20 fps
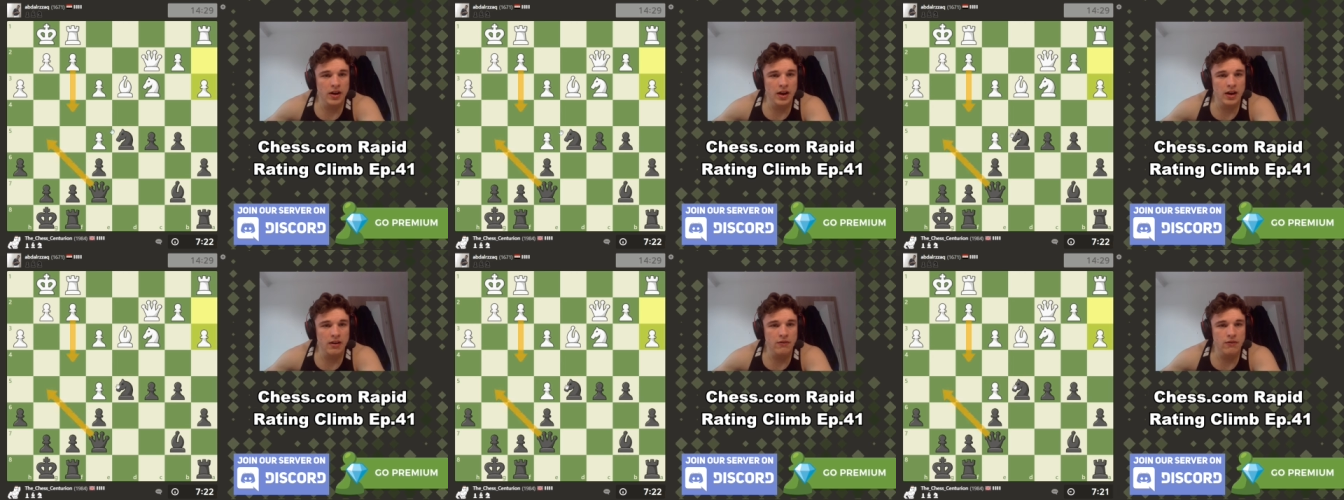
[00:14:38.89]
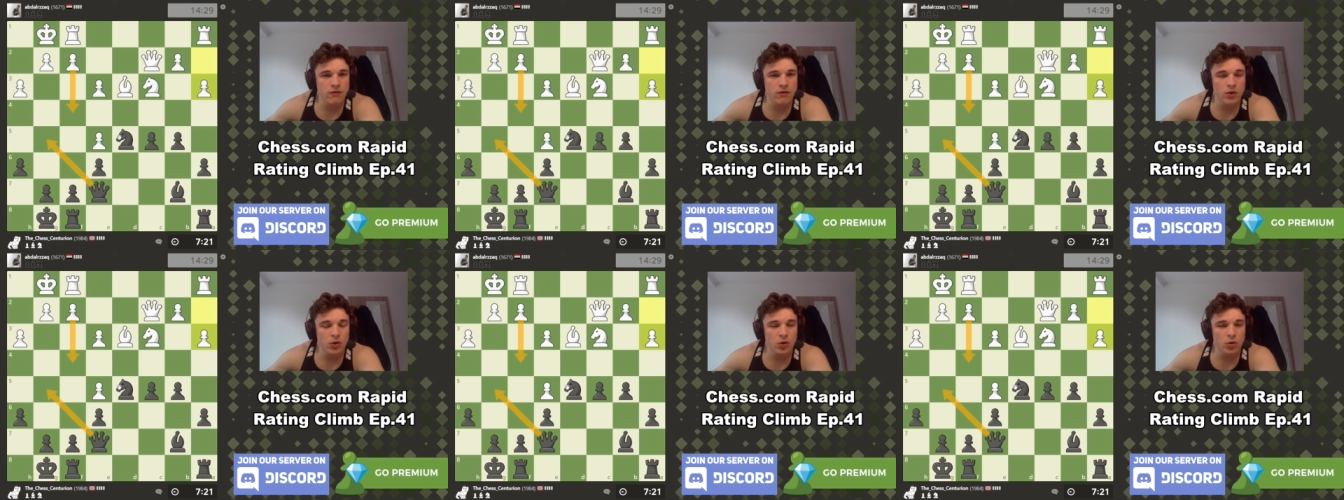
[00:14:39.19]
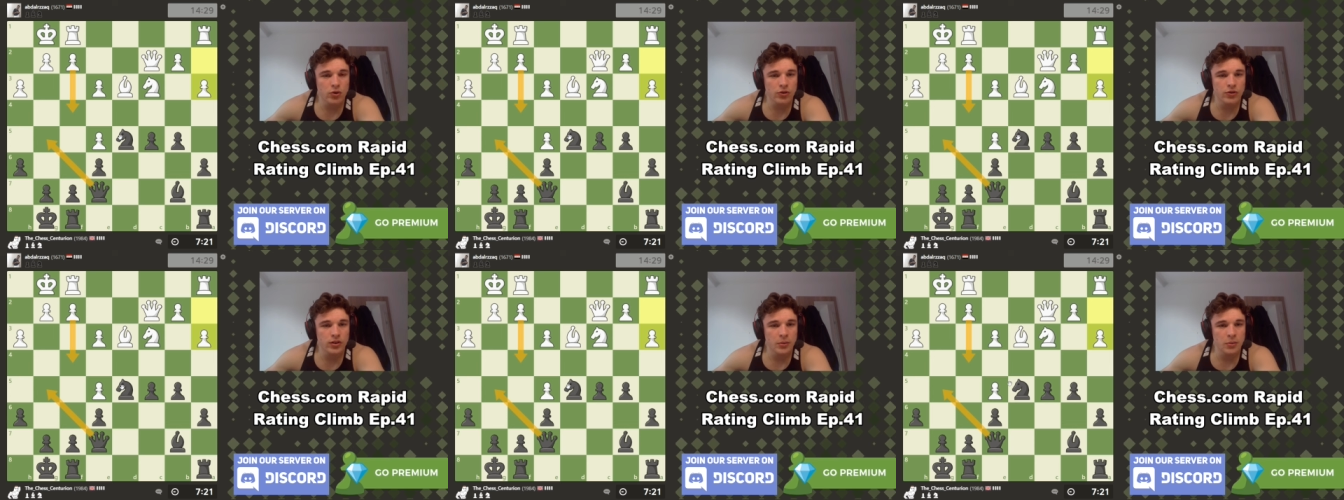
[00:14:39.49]
f
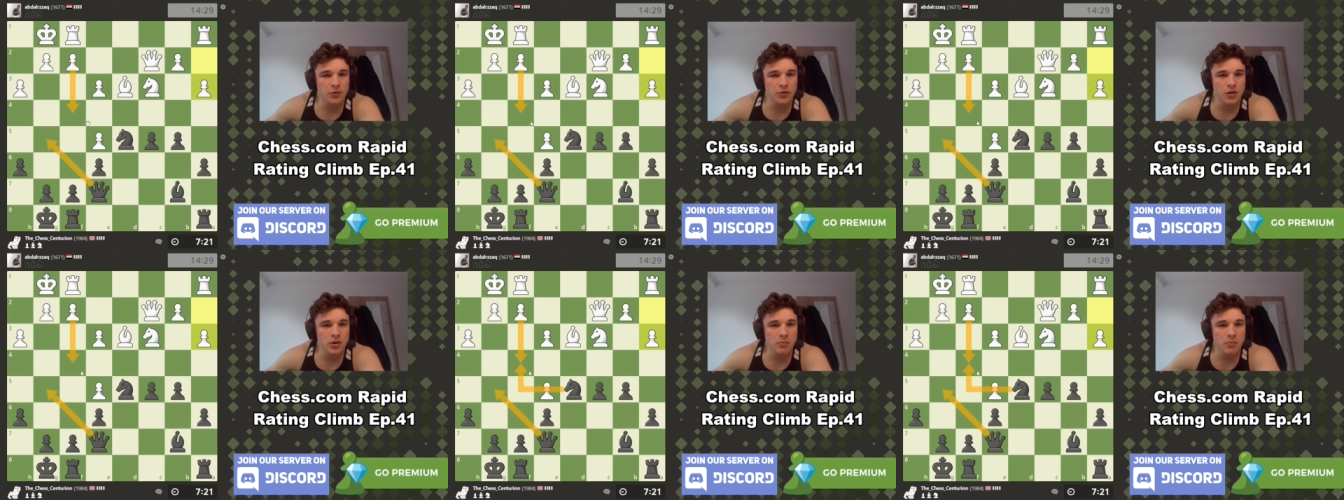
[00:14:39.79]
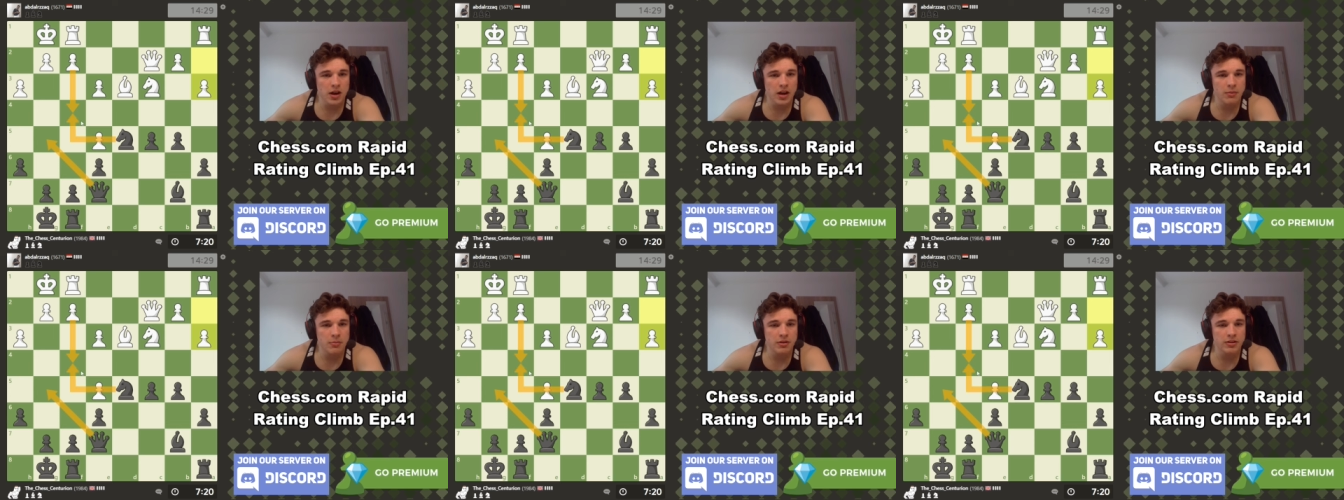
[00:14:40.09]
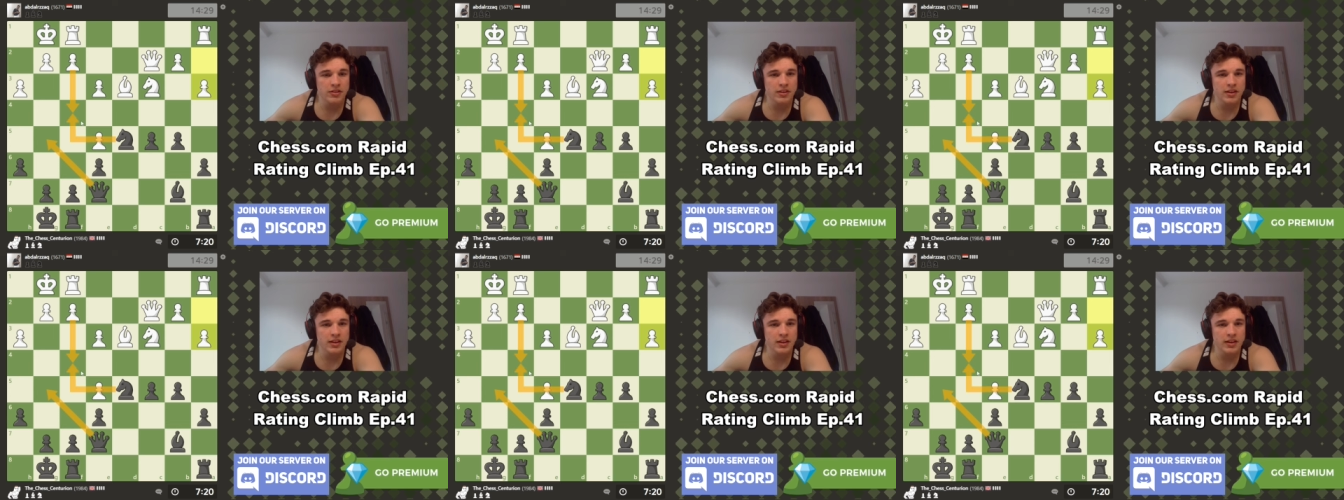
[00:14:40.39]
four, some of you might be
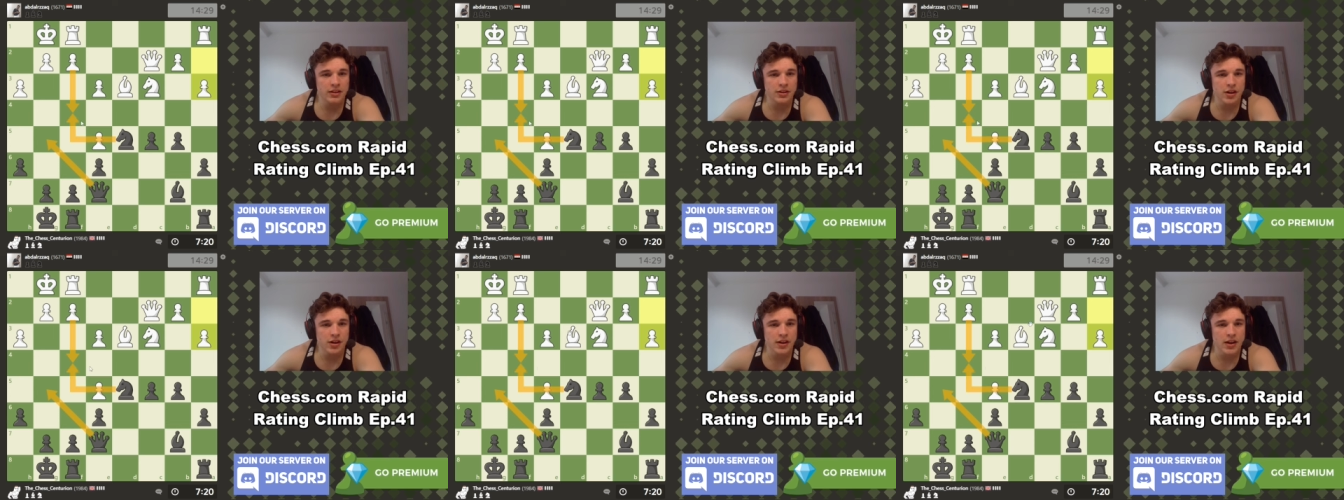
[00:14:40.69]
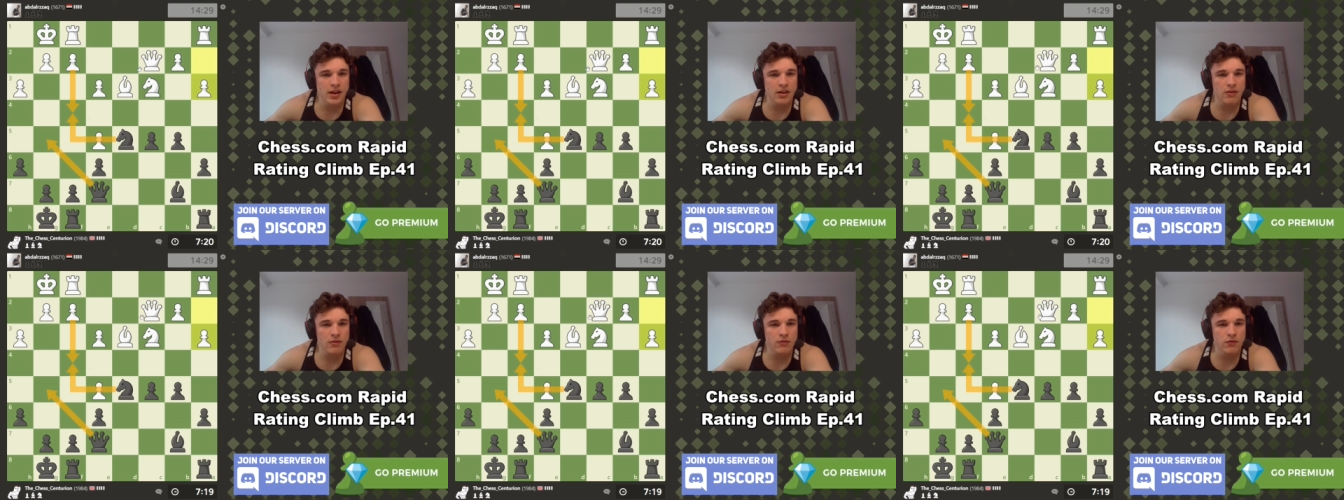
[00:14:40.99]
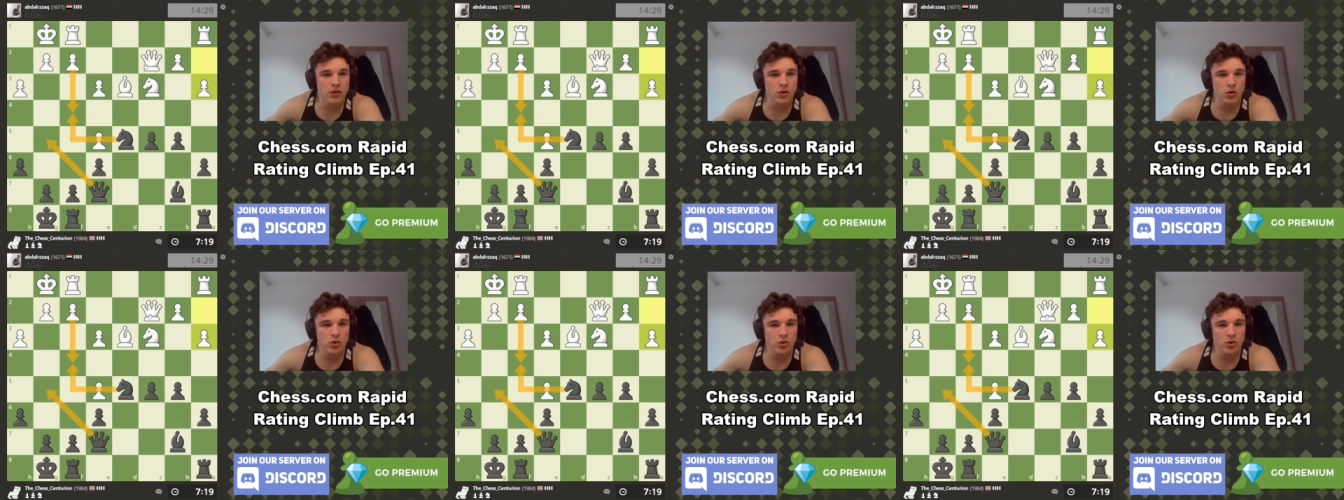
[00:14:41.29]
saying knight f
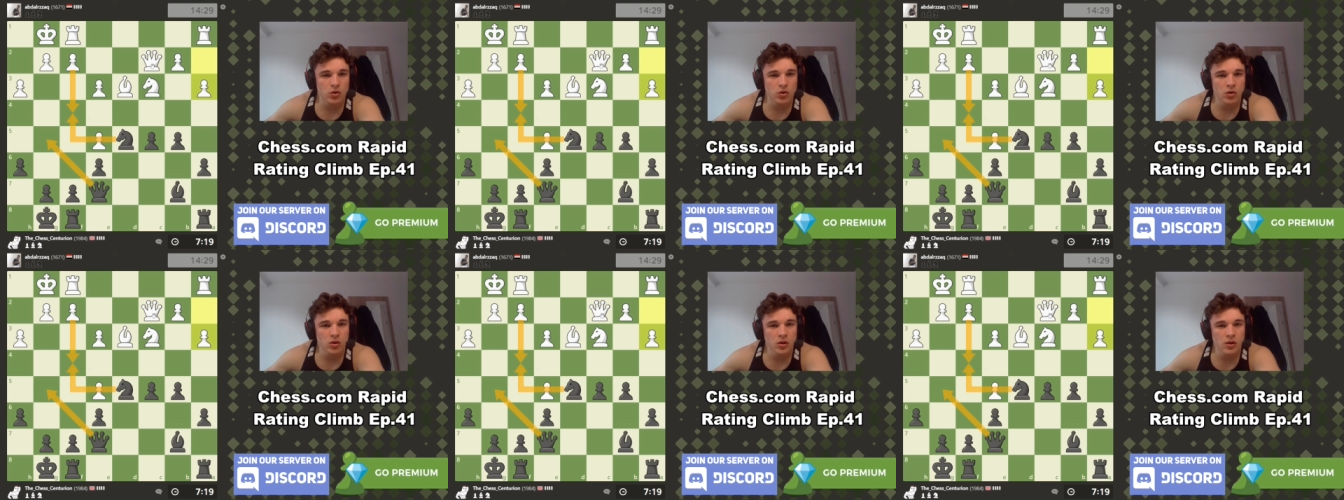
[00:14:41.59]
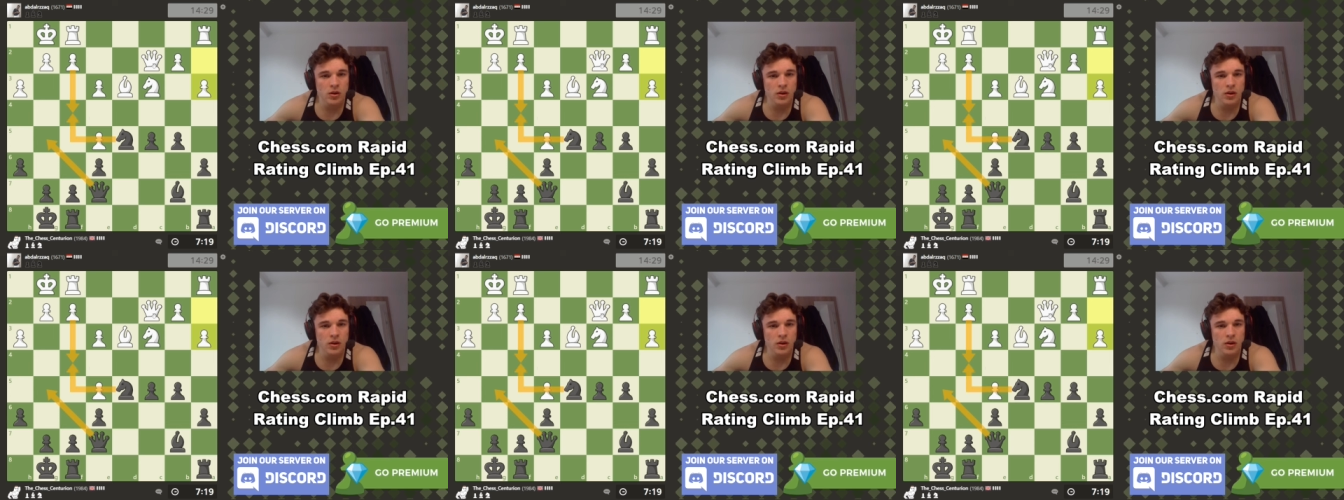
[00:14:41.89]
four,